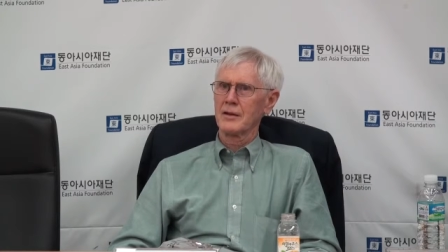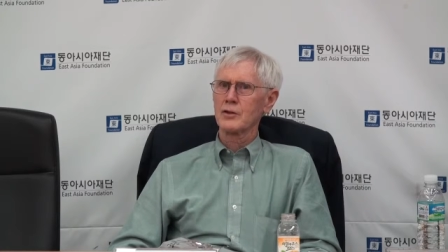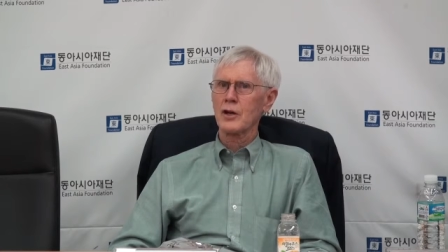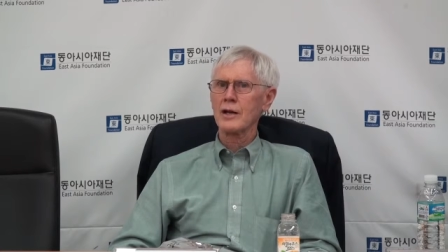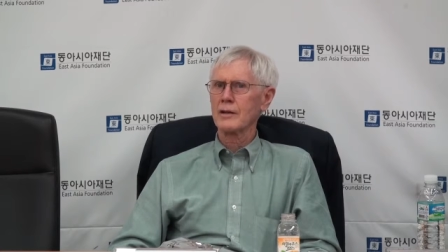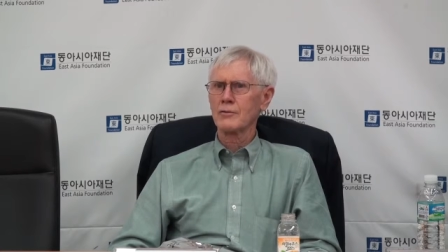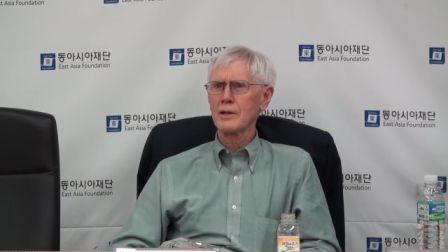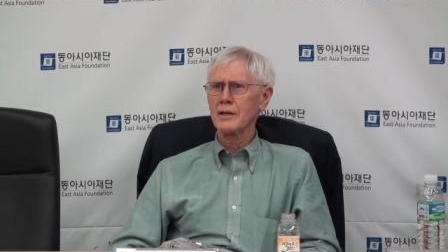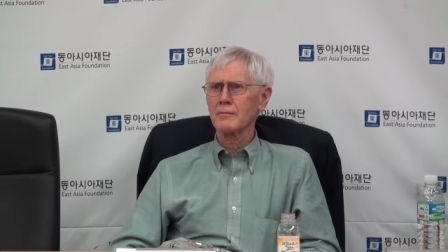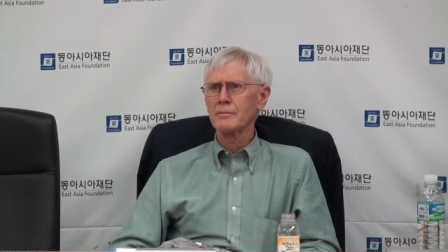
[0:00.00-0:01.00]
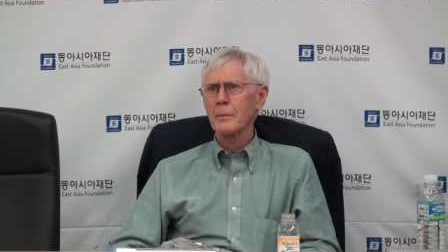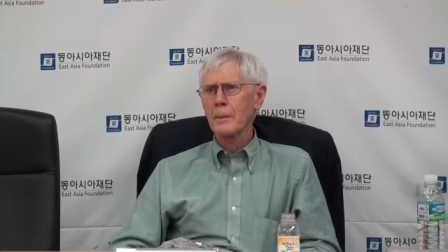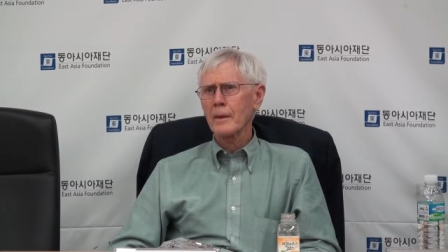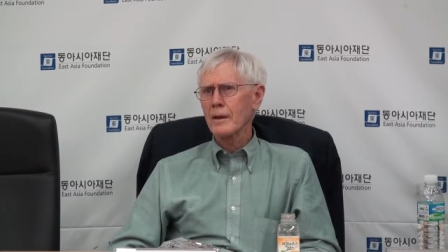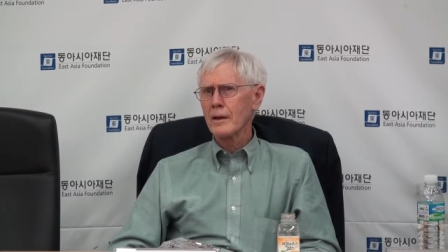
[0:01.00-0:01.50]
The China Dream
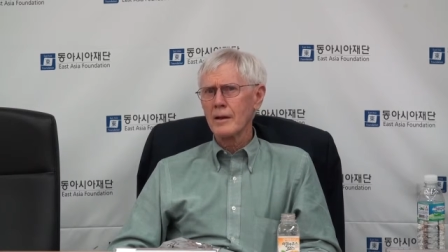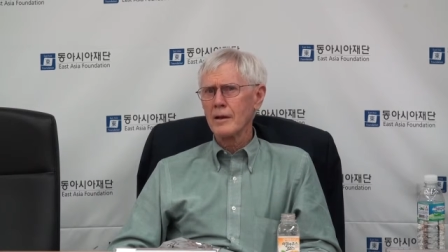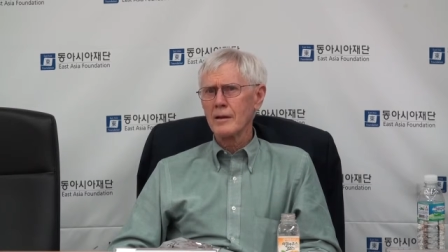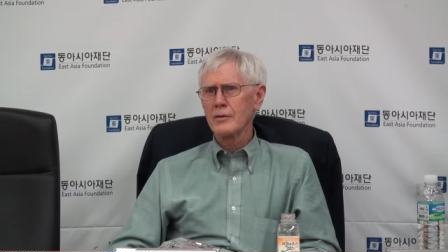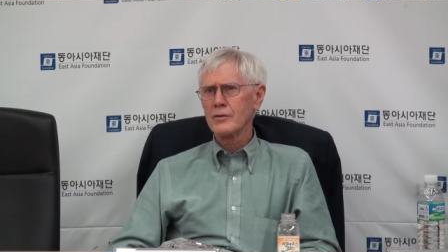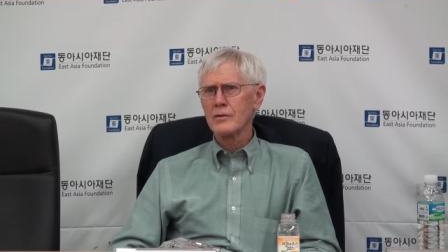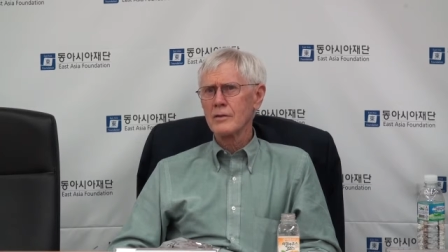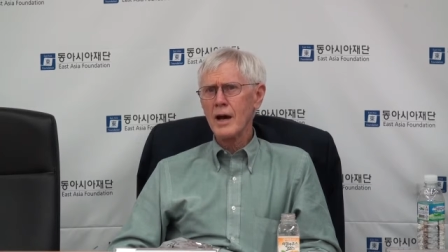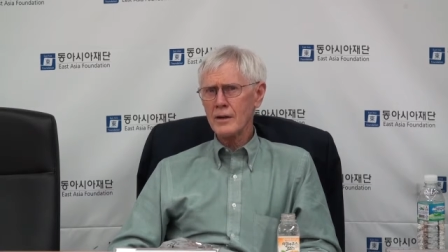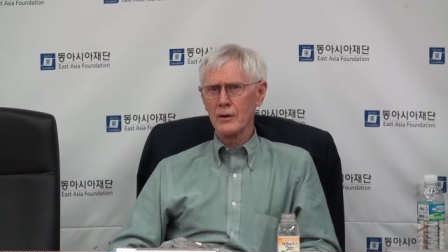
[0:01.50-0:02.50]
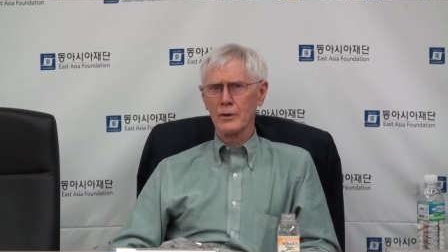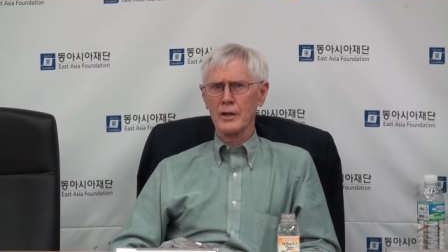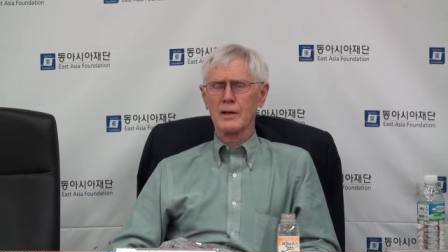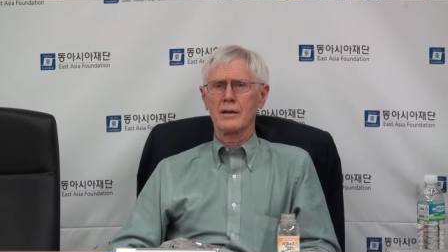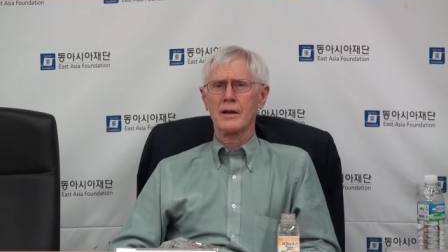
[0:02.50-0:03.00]
is not
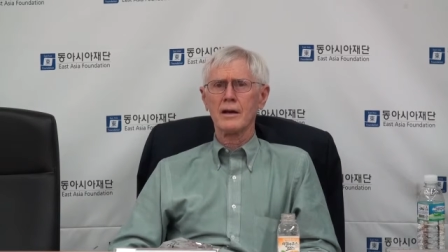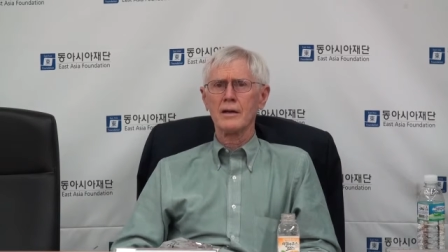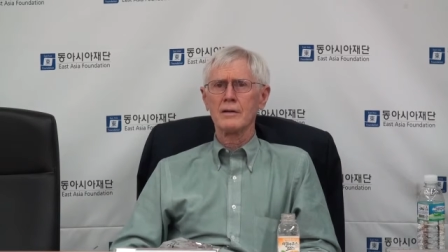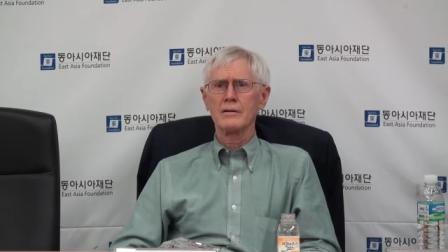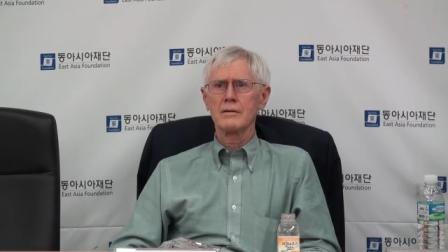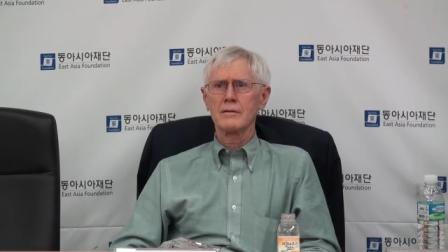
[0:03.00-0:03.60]
only a